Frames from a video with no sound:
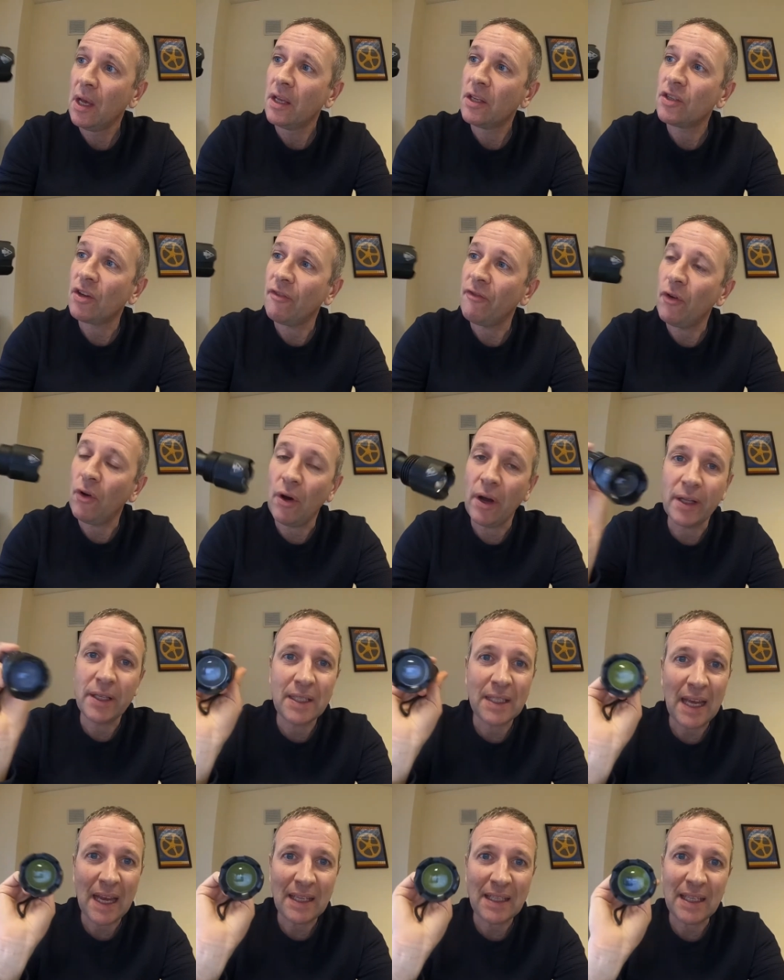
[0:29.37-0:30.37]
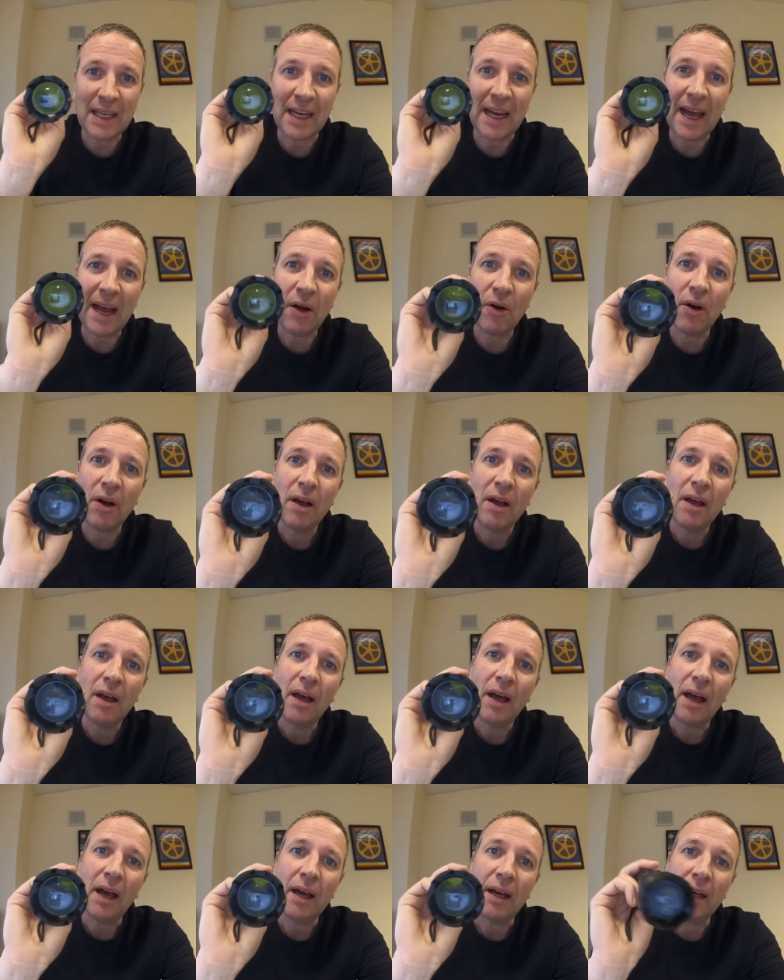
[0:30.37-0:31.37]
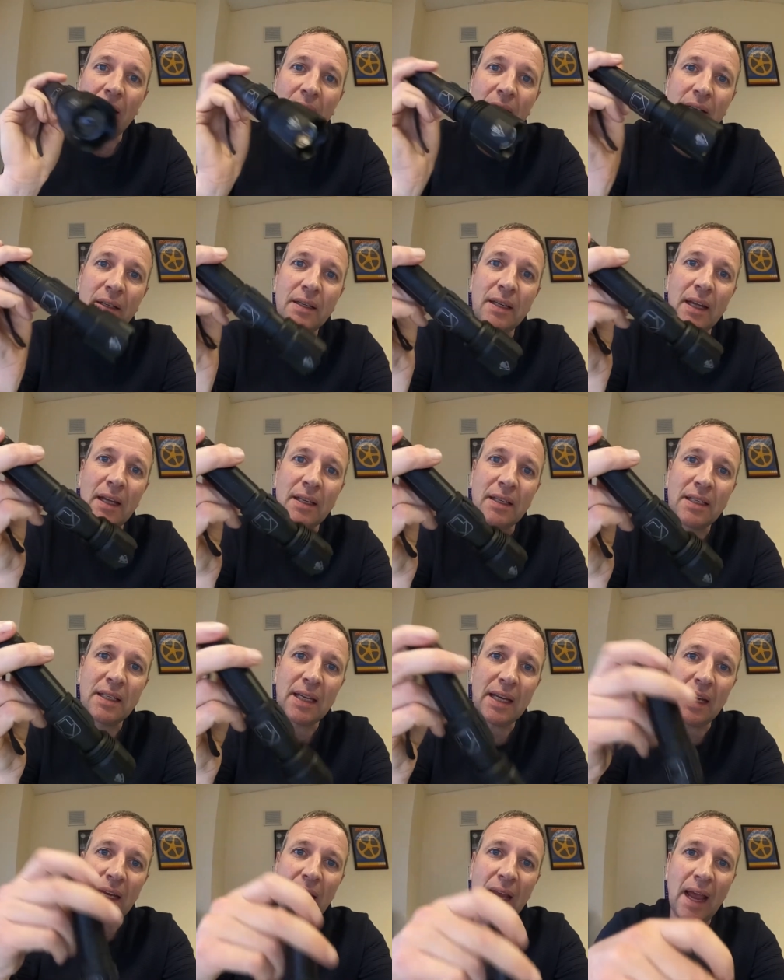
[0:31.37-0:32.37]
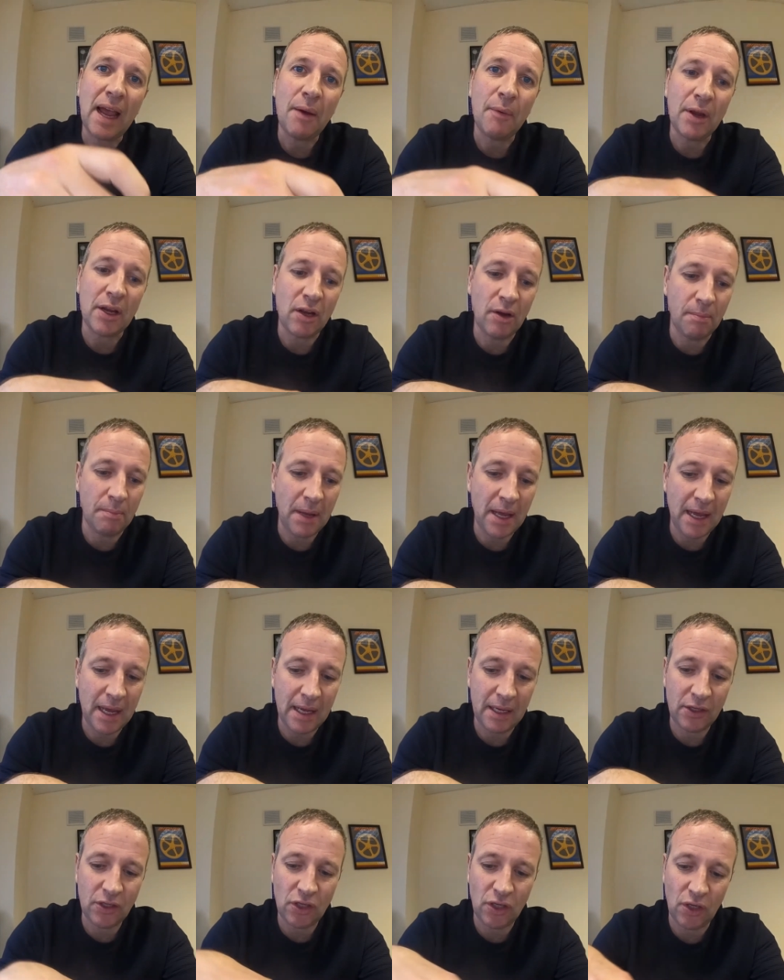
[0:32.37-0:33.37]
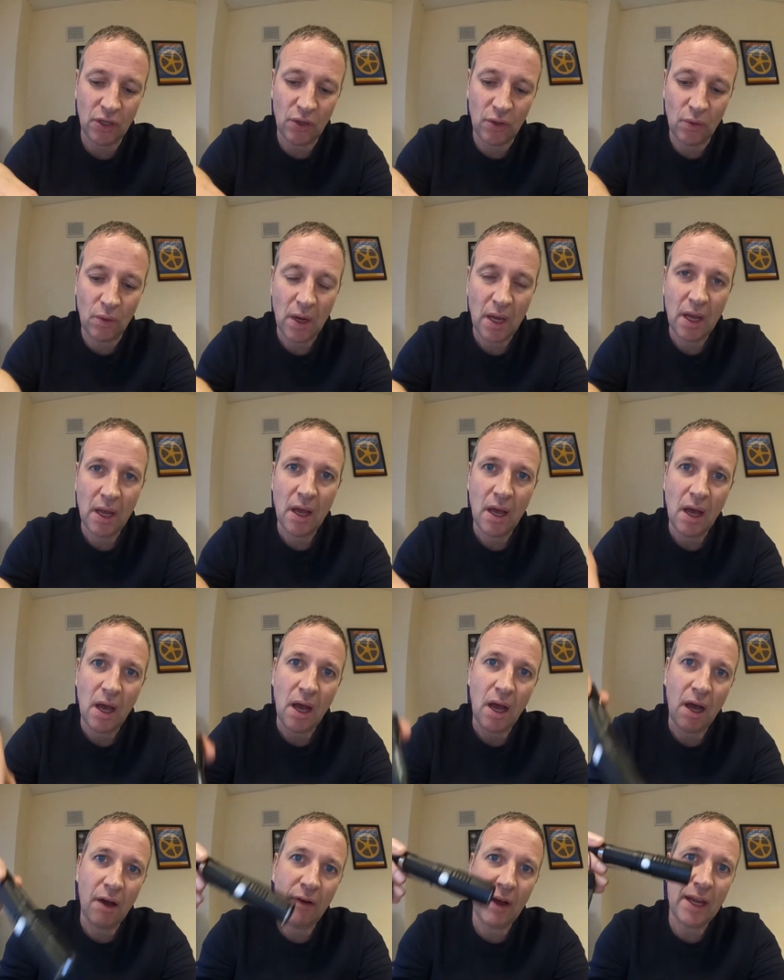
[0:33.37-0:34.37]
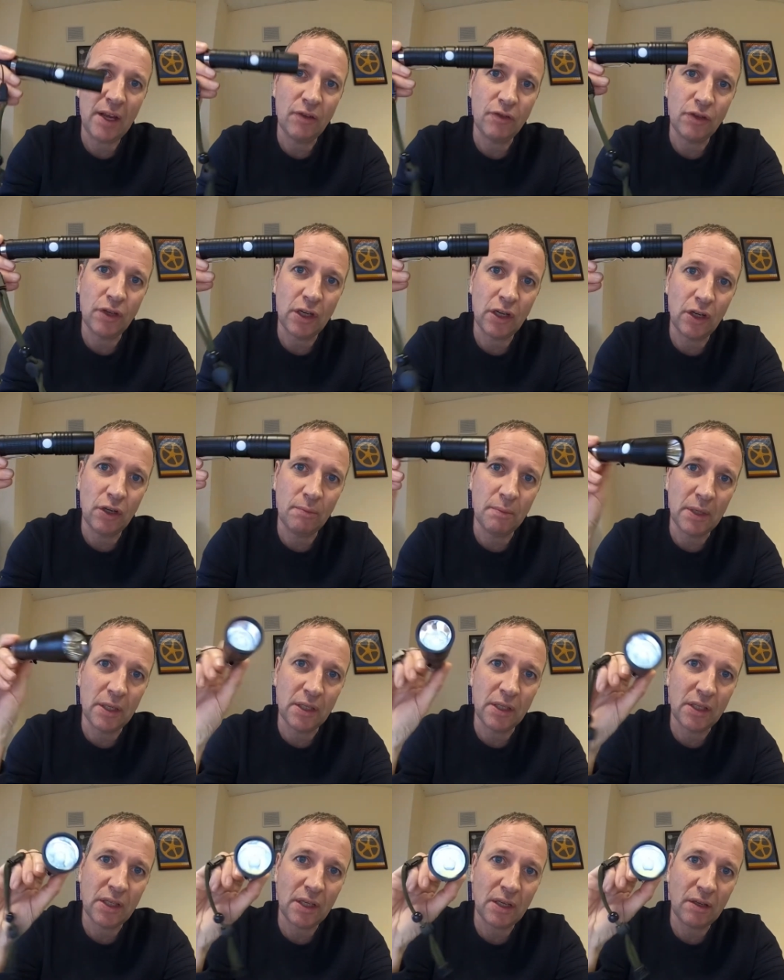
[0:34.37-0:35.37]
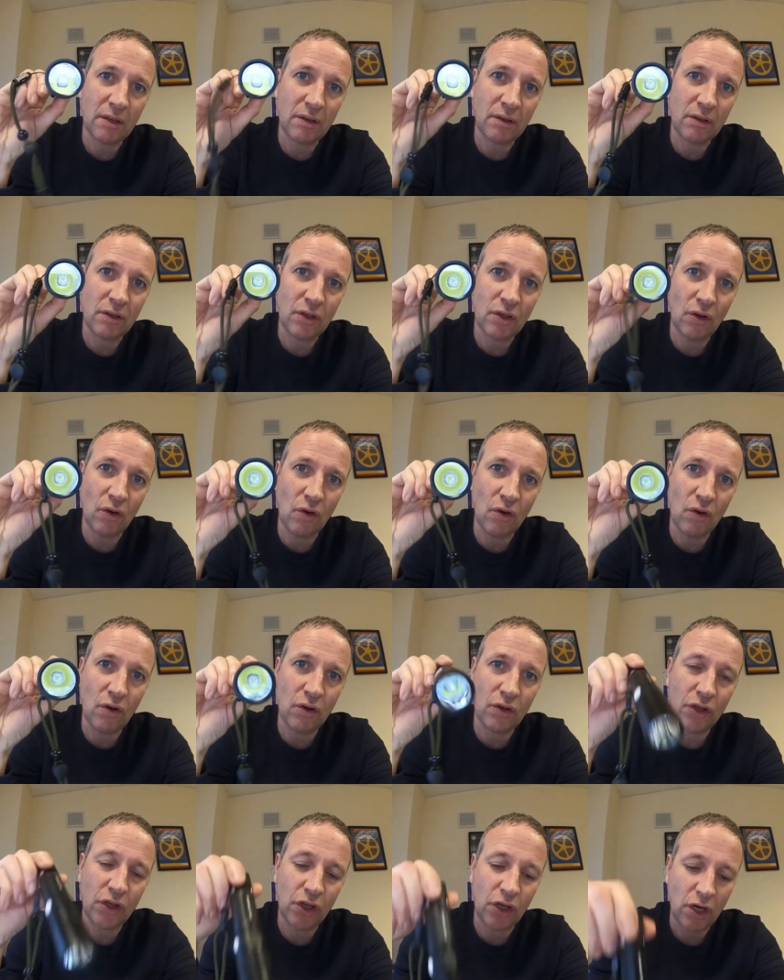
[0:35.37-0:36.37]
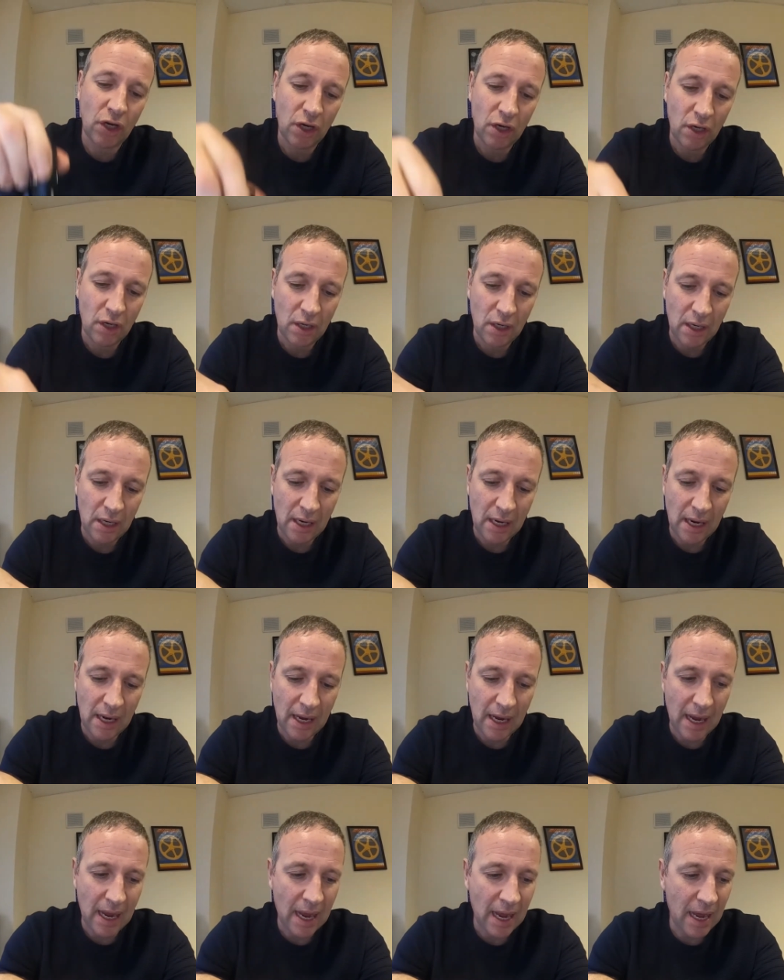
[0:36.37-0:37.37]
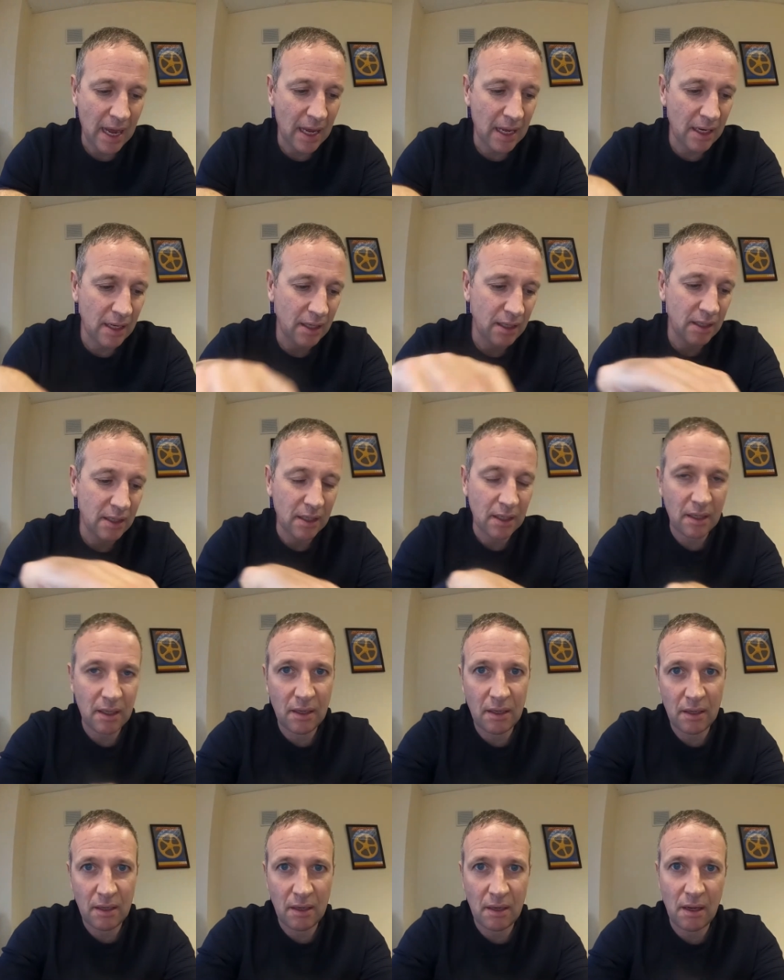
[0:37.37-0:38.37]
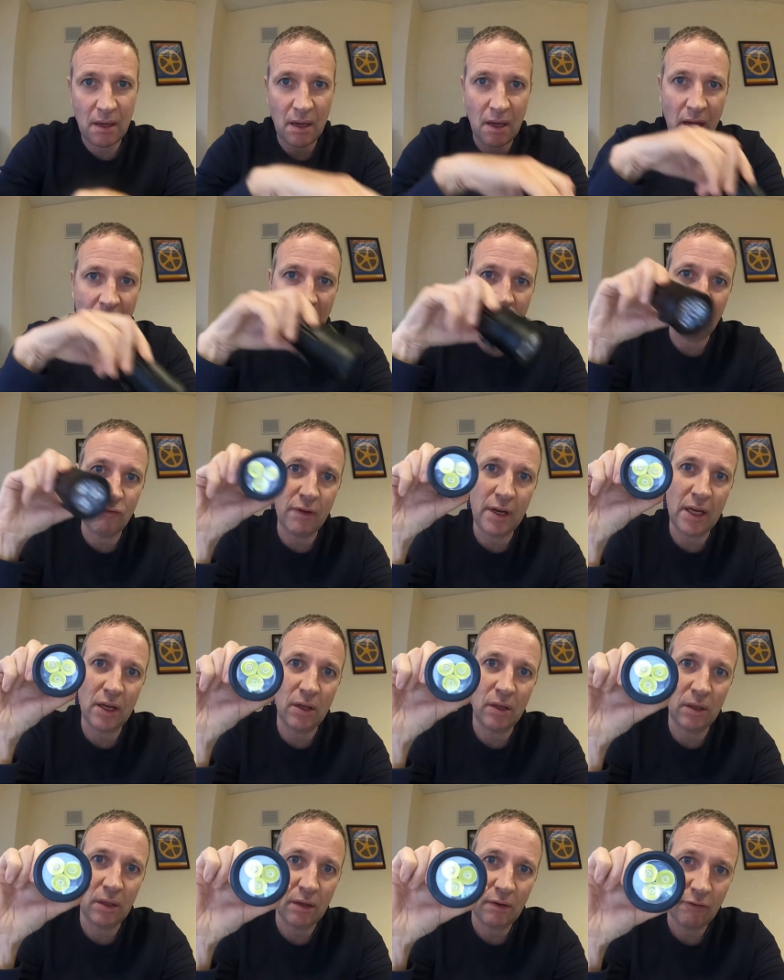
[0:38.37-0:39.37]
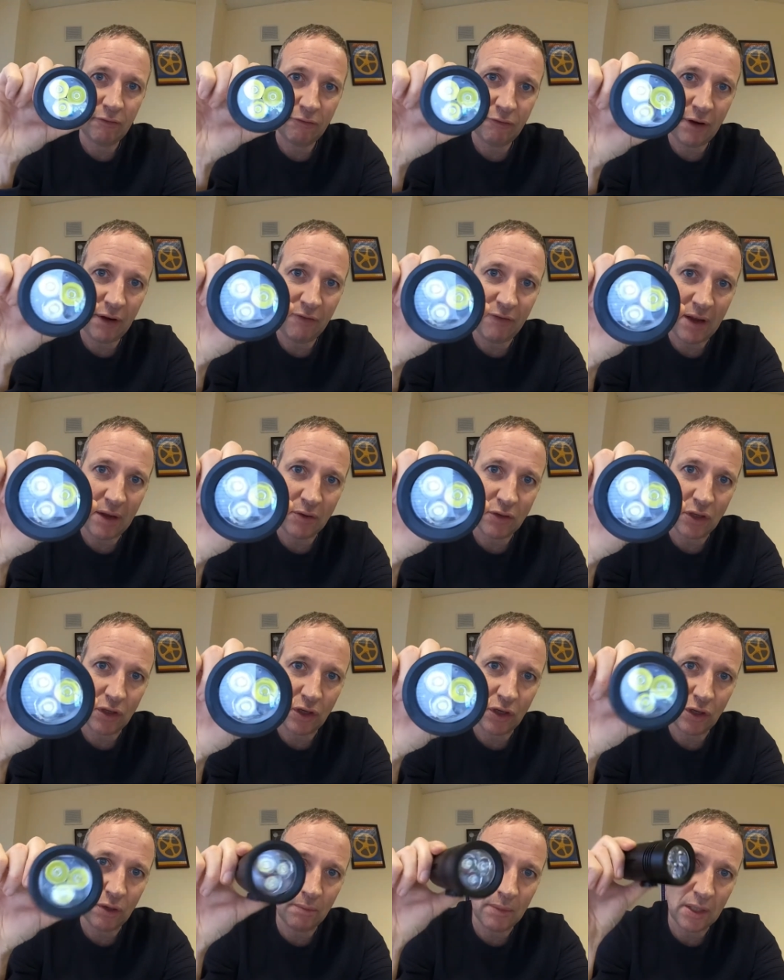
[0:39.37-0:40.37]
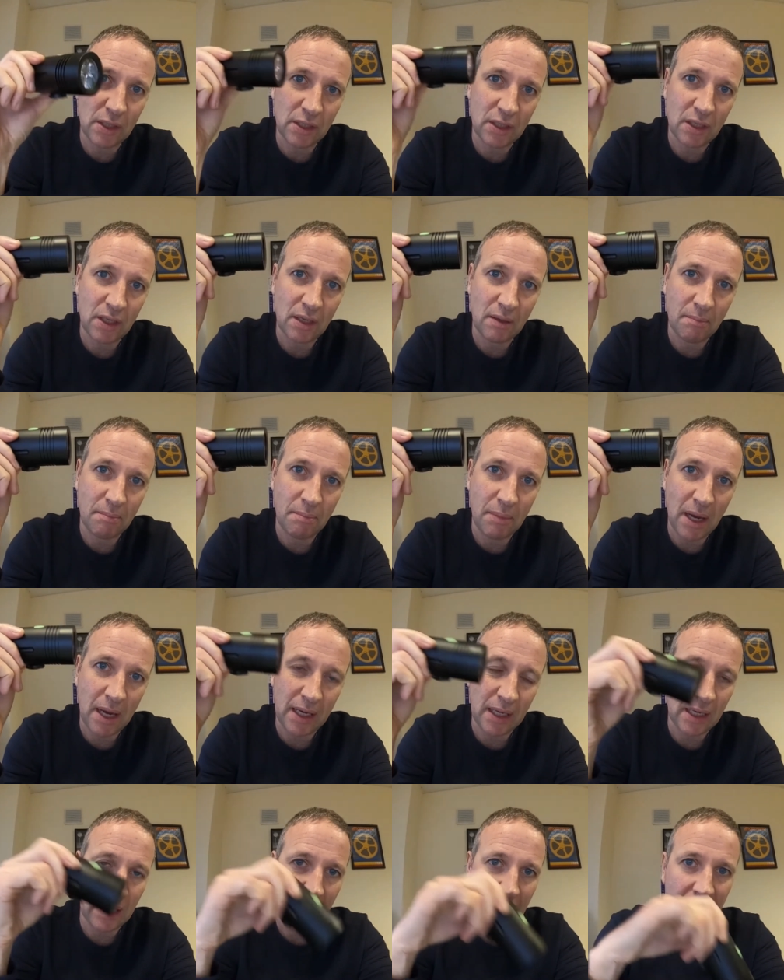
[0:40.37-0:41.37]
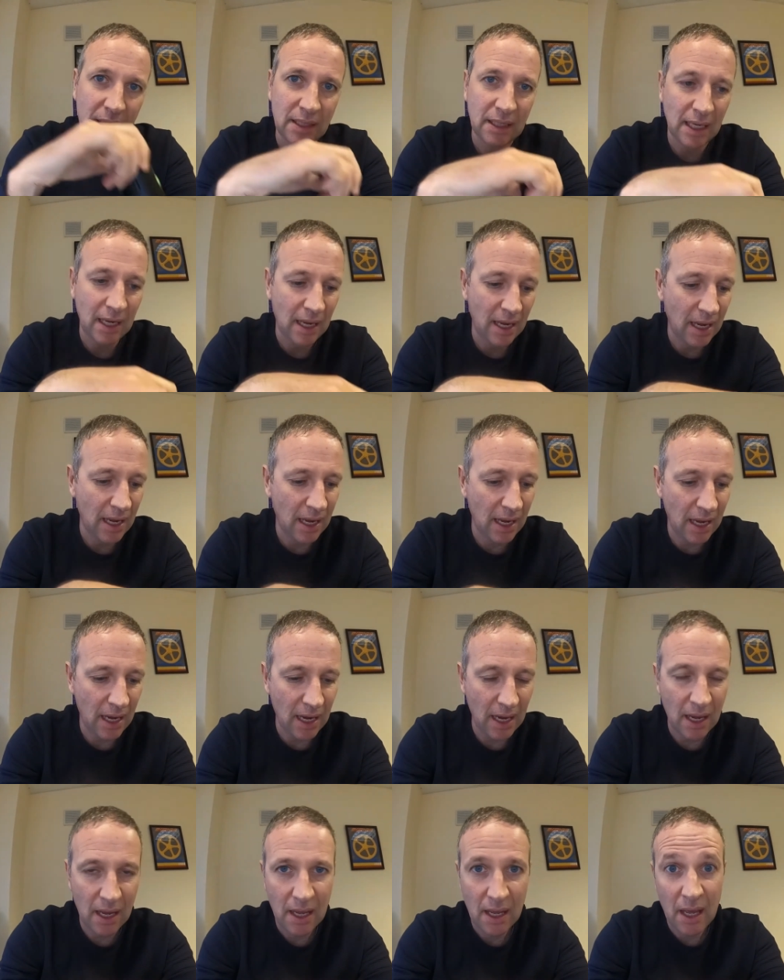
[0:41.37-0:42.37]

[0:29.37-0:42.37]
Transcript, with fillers: So I thought I'd test it out and uh, see how it compared to our 800 lumens torch and our real 3000 lumens bike light here.